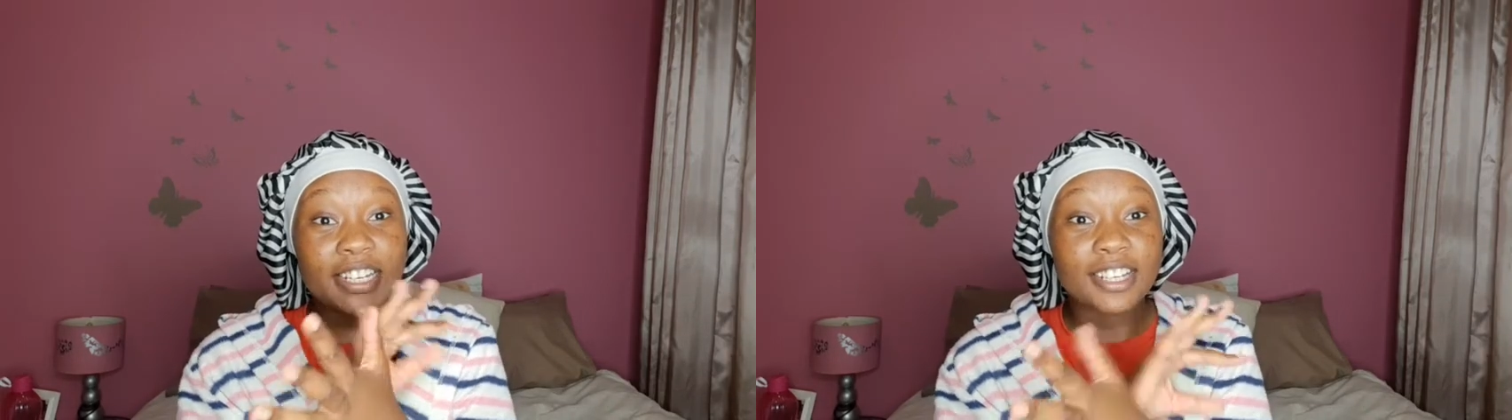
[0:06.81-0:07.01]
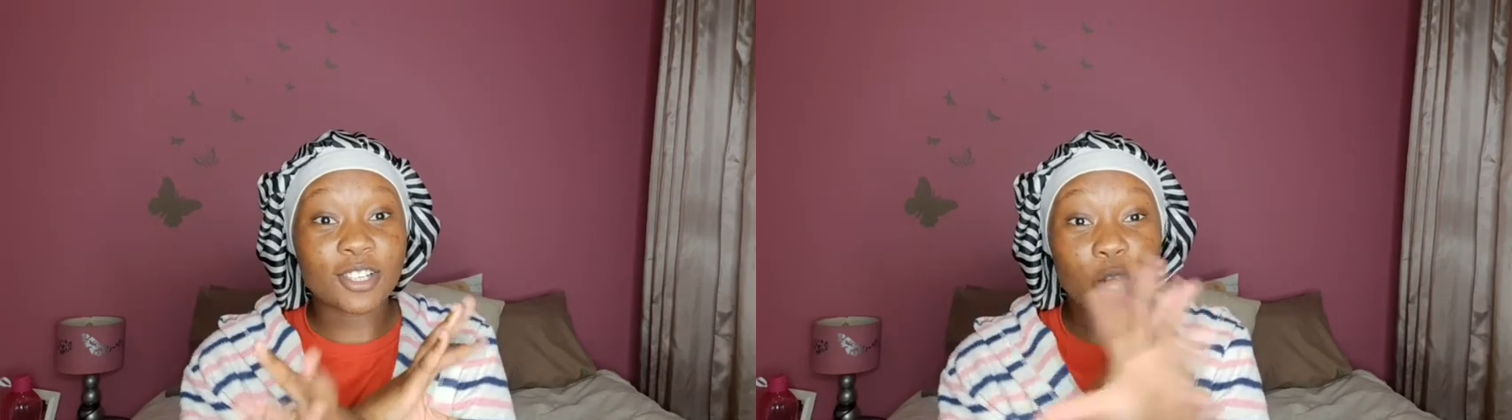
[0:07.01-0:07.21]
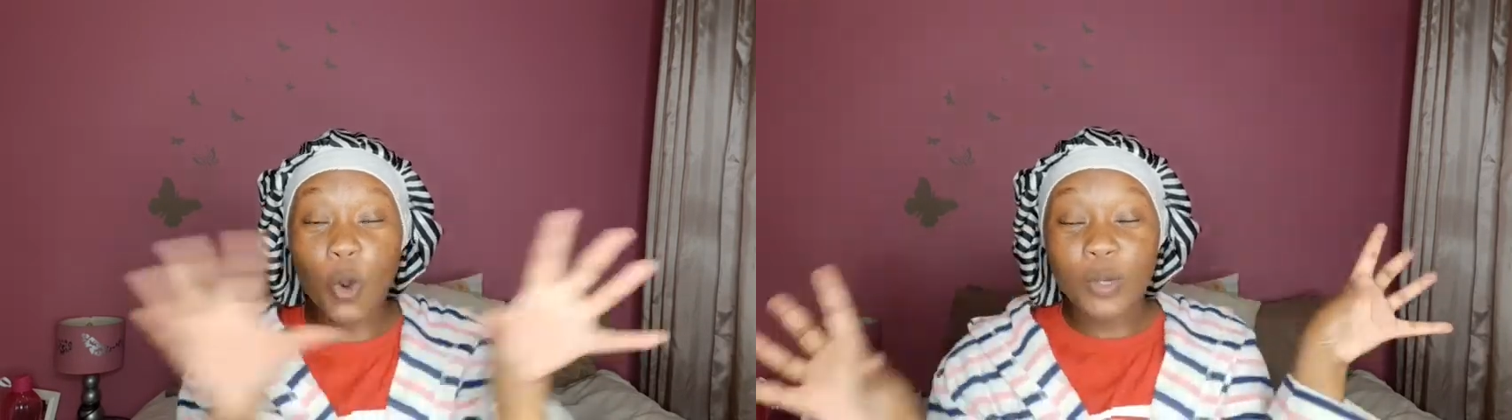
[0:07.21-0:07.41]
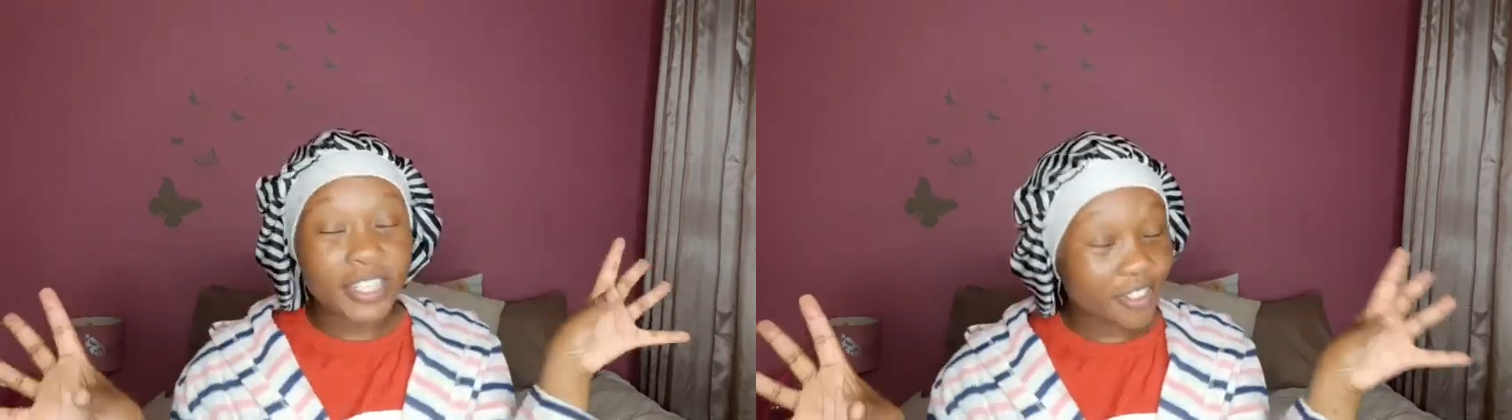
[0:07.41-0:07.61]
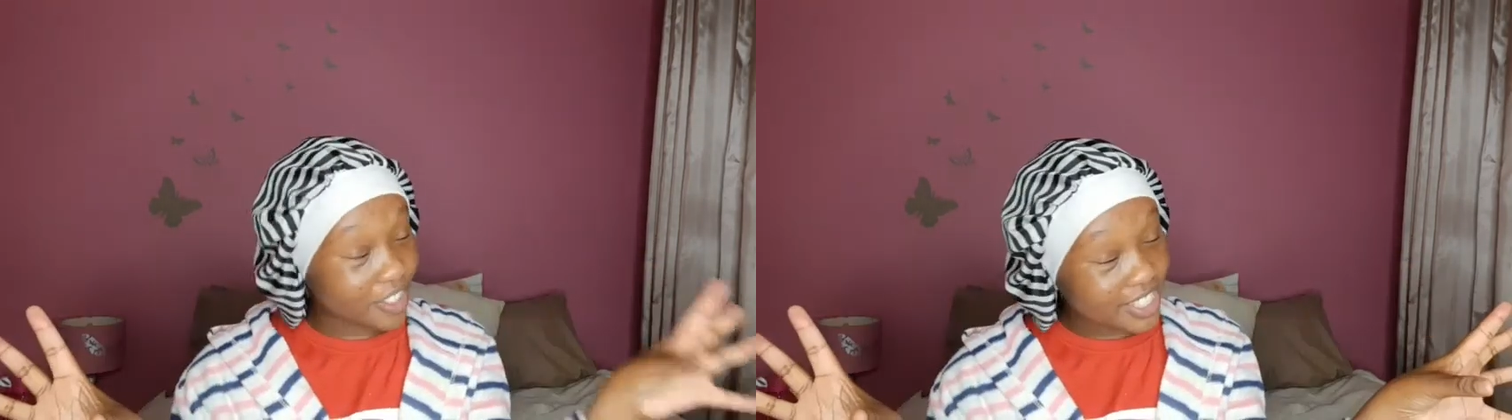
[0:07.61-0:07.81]
a totally
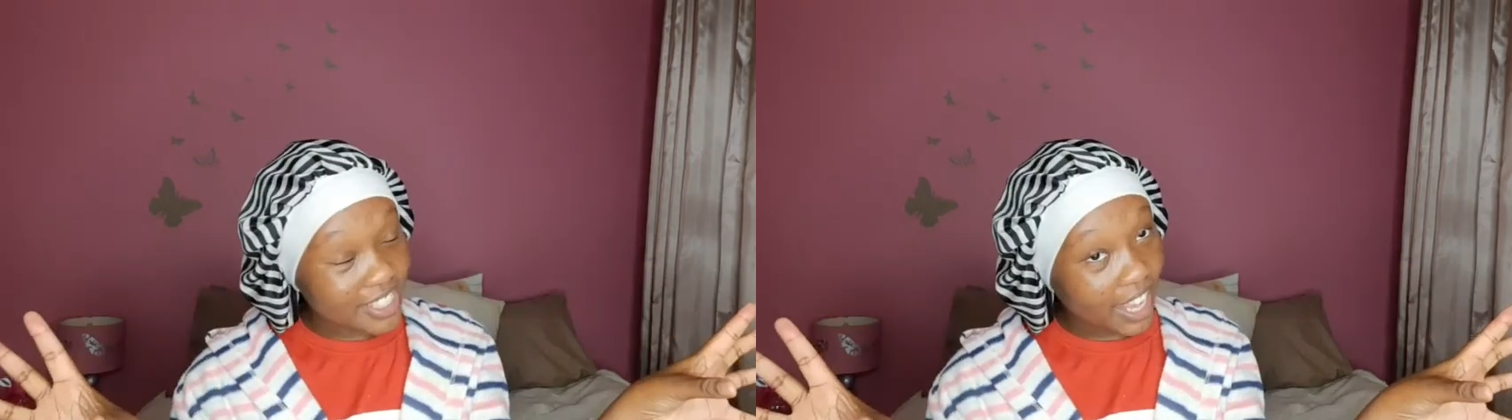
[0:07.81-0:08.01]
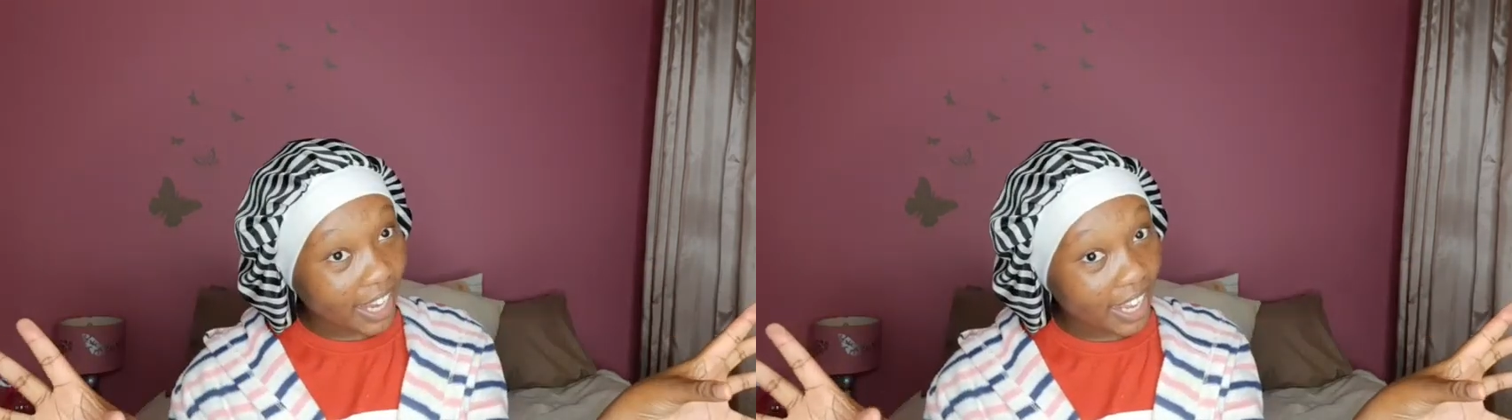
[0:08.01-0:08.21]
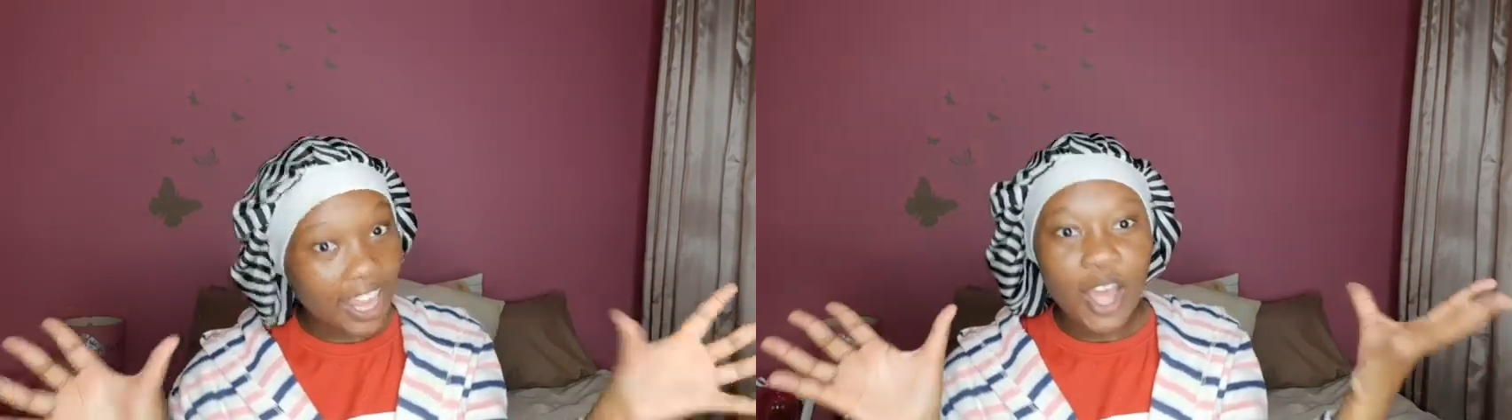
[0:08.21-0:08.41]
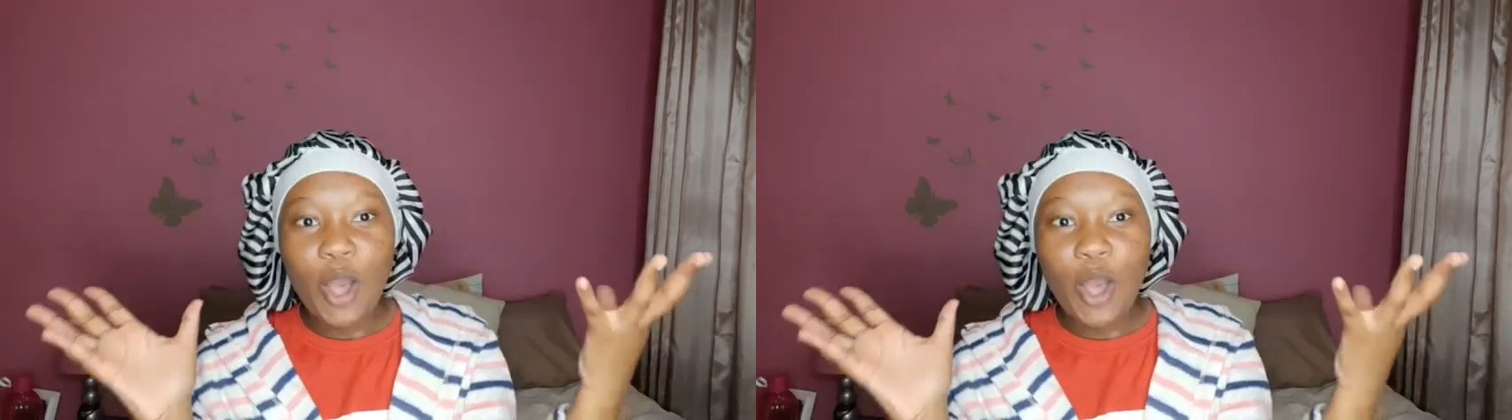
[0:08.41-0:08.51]
different setting.